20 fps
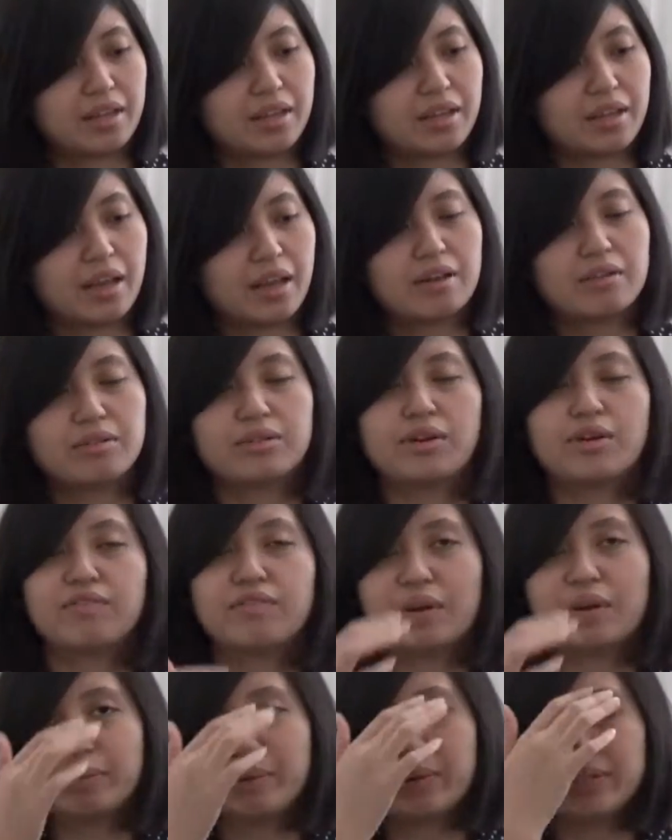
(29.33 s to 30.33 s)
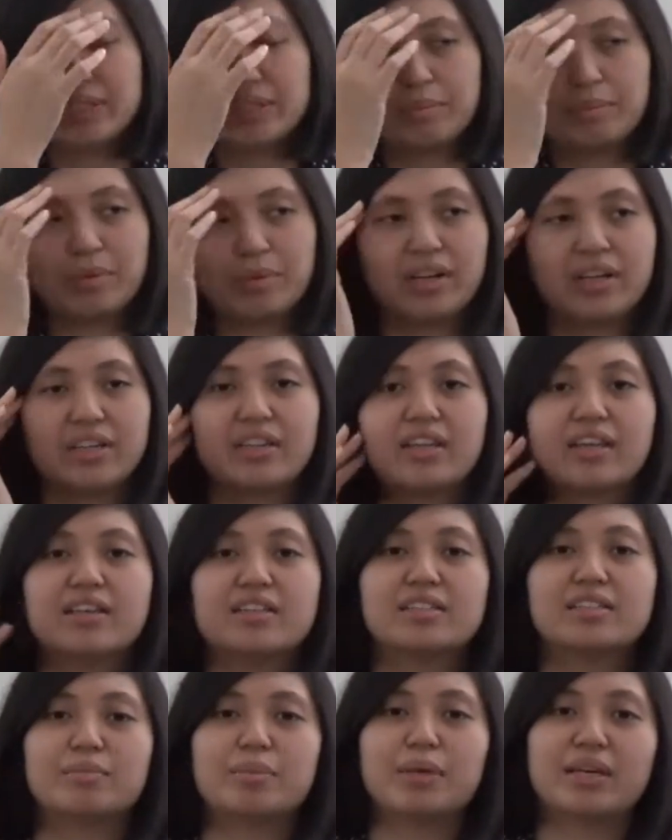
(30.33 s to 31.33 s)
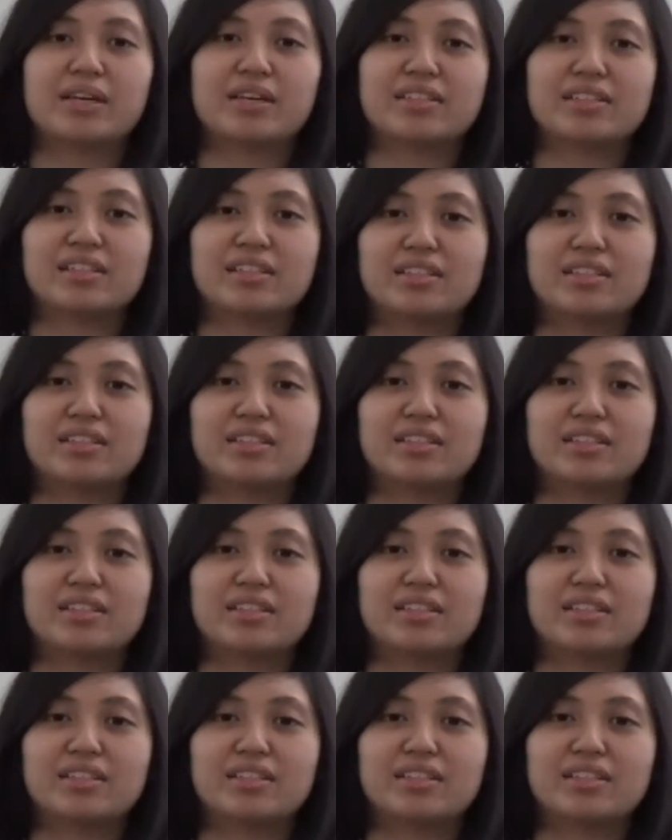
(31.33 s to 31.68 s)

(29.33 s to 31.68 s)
I don't know if I'm going to bring this because